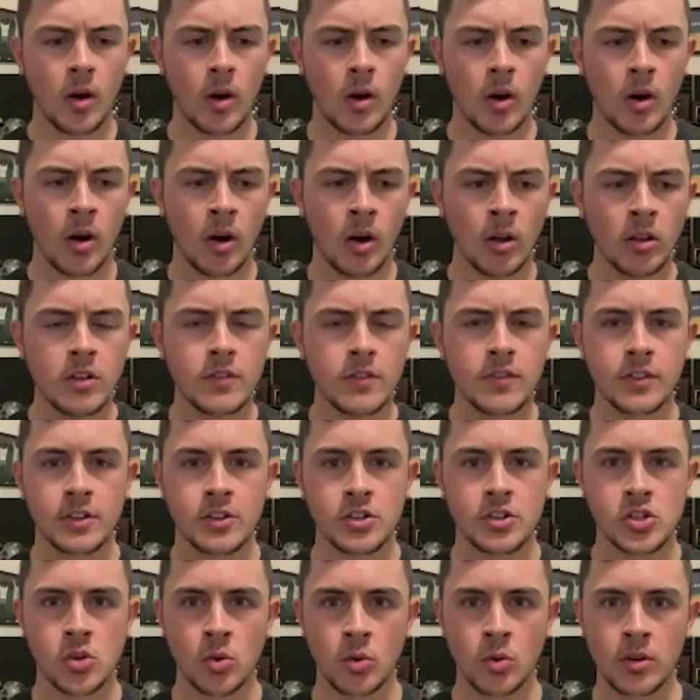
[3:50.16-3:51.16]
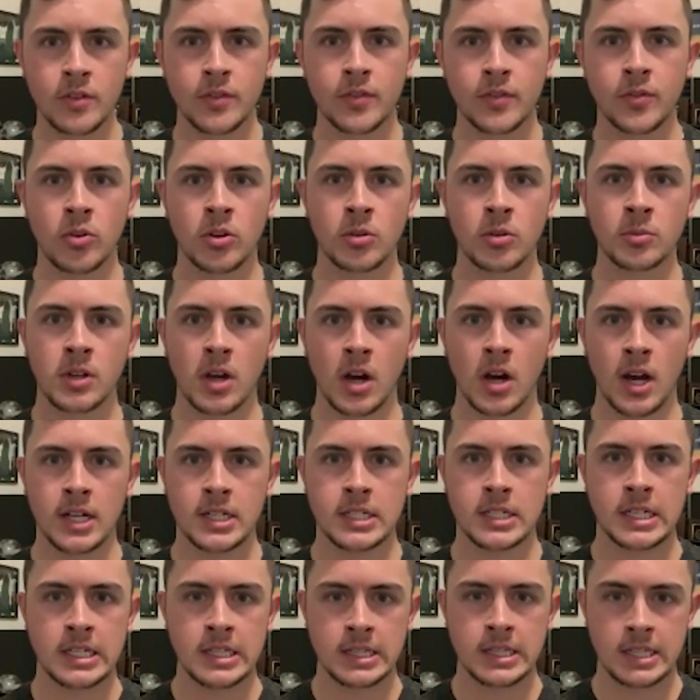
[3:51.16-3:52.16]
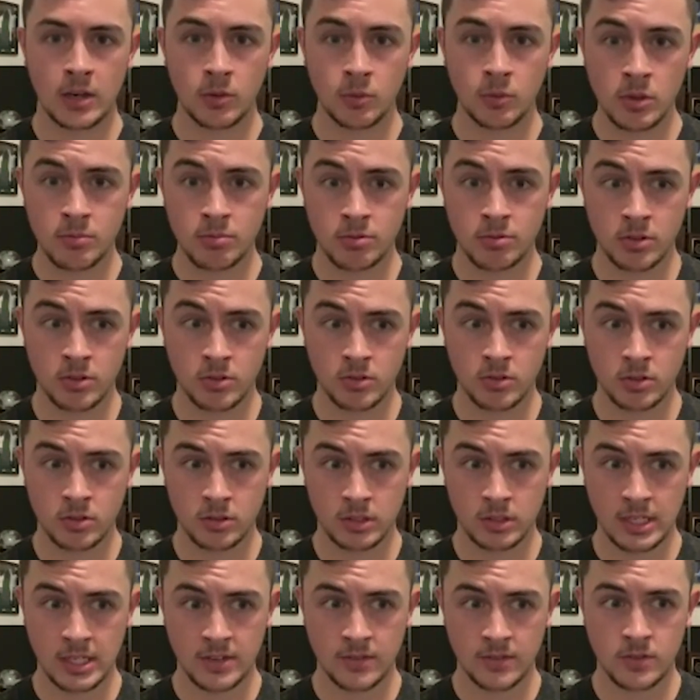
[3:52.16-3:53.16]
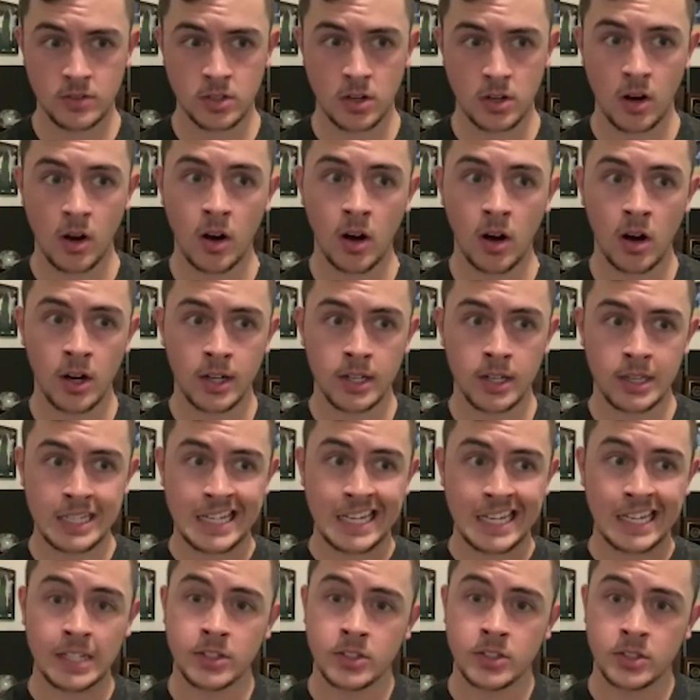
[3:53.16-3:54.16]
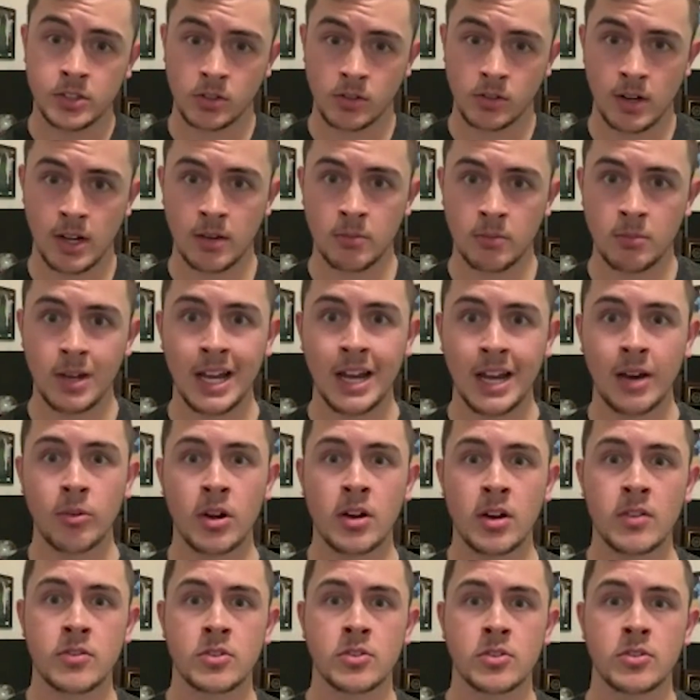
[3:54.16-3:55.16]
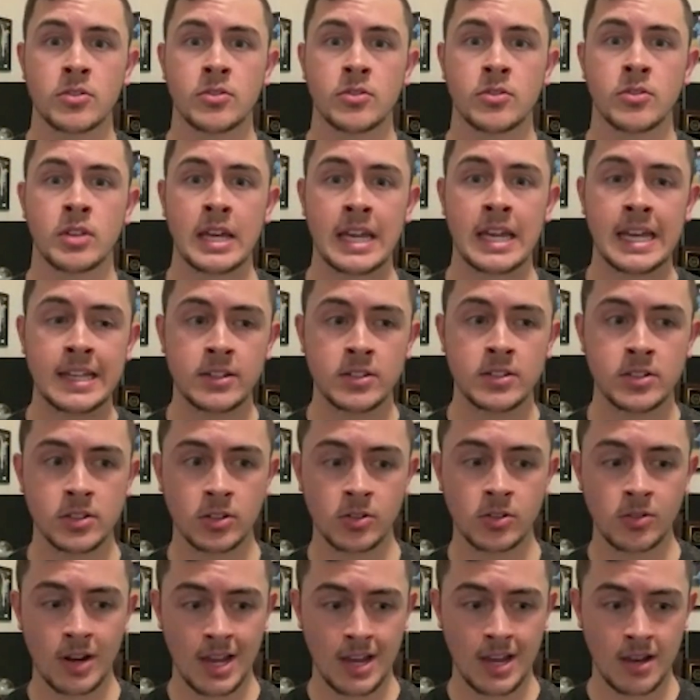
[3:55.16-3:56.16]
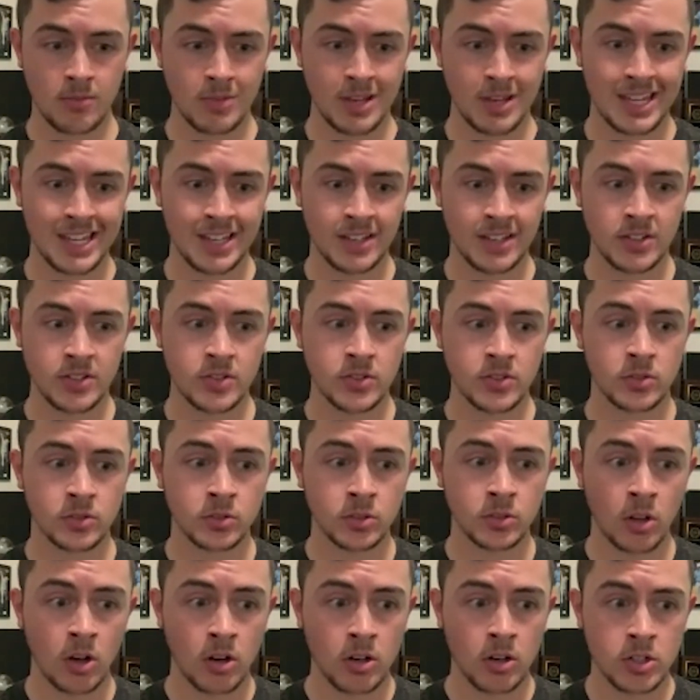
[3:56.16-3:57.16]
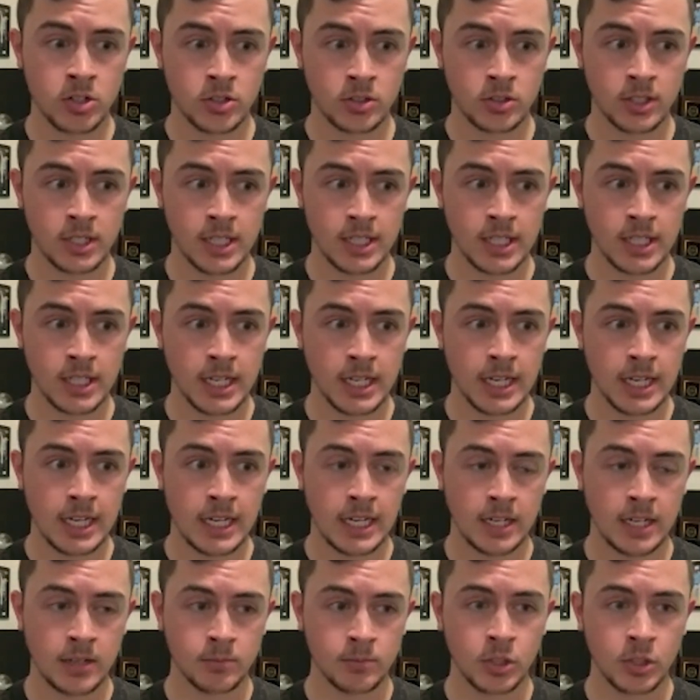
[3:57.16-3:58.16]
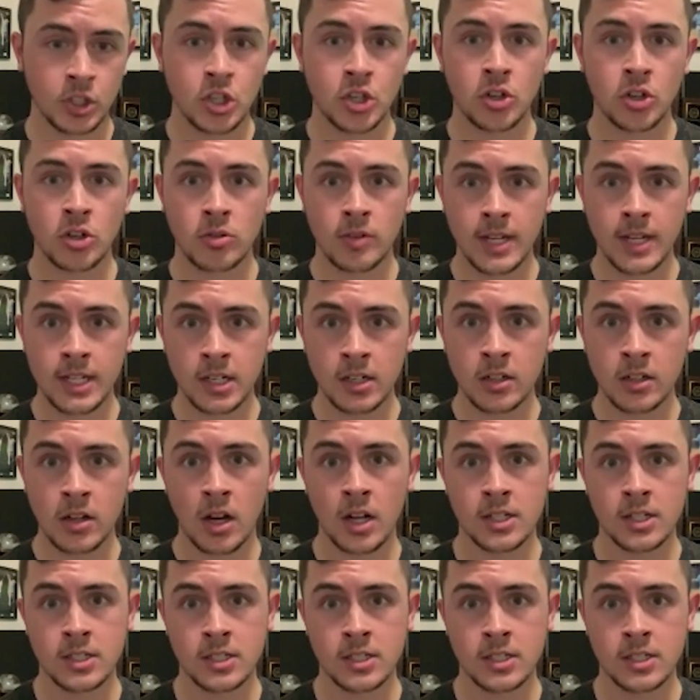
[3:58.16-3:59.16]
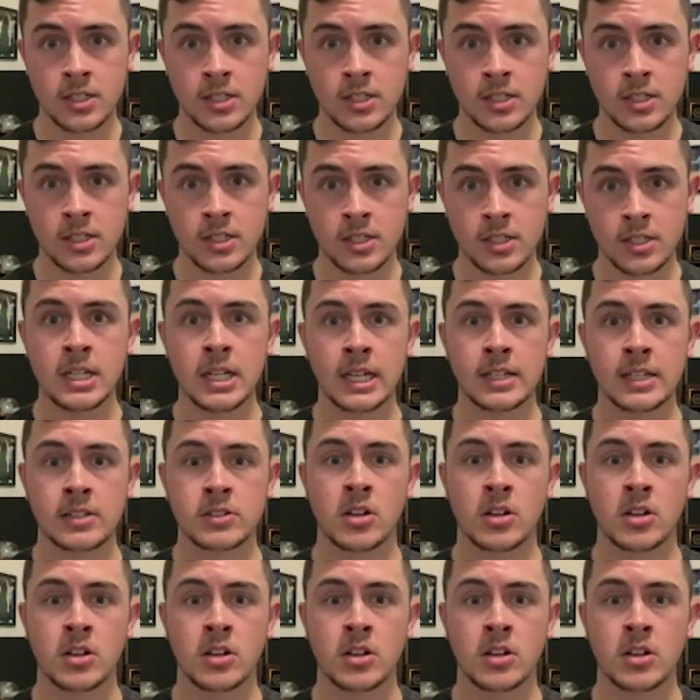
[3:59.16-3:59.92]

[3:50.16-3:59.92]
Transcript: all of the short form content that we produce lives on the Instagram. However, the Instagram is largely curated content, meaning it's